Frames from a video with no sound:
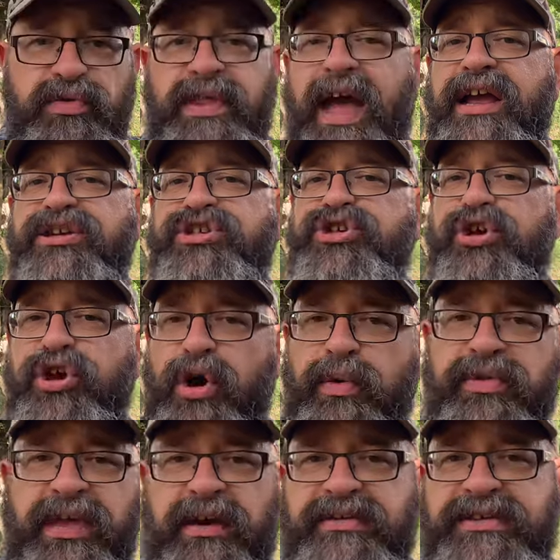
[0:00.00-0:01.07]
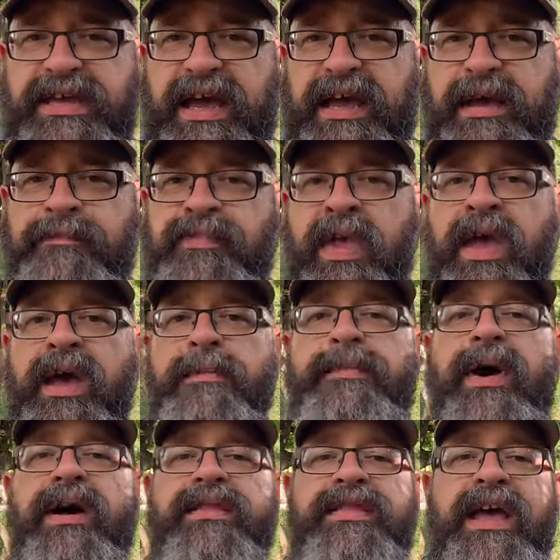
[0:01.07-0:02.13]
That should go without saying,
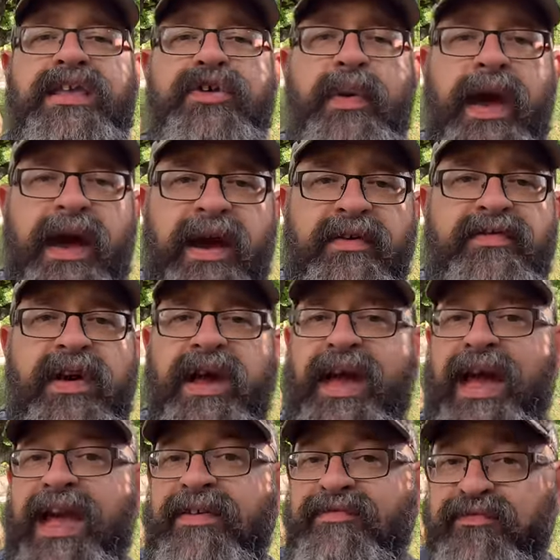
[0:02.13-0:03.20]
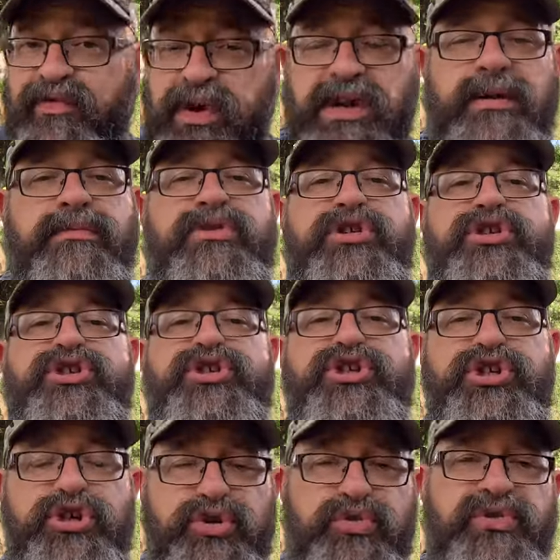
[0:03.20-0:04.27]
but that you have a freedom to
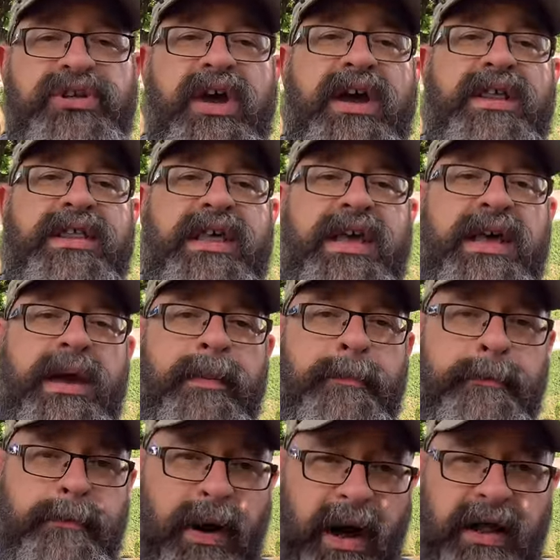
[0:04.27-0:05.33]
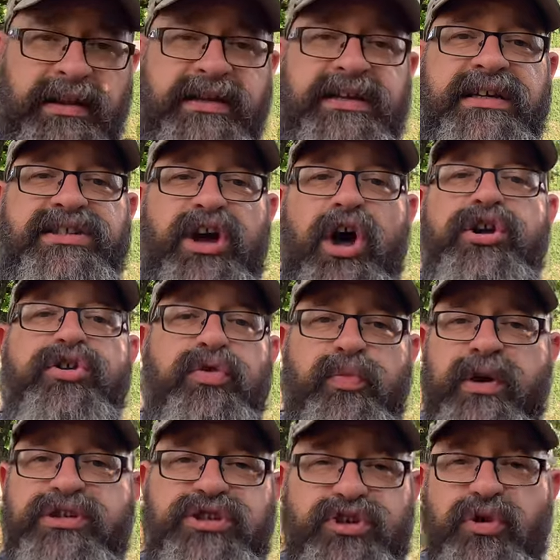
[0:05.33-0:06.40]
choose the politics under
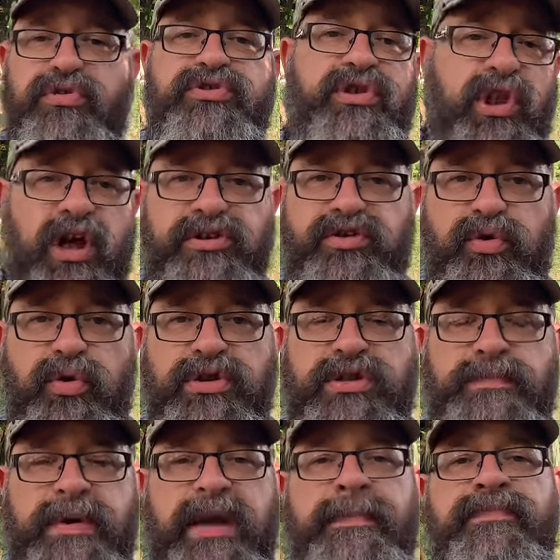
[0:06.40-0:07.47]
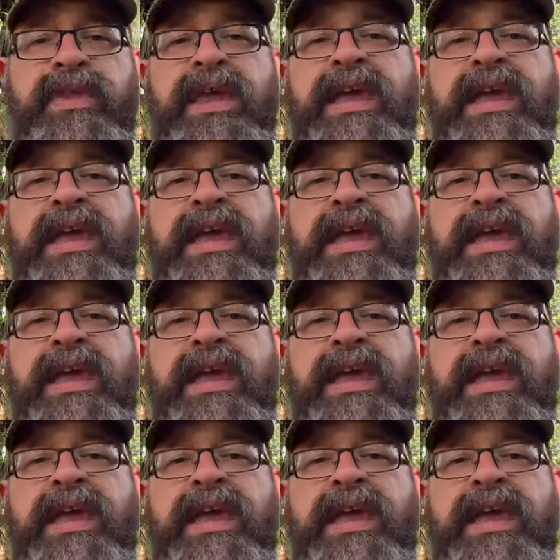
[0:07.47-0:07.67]
which those laws are going to be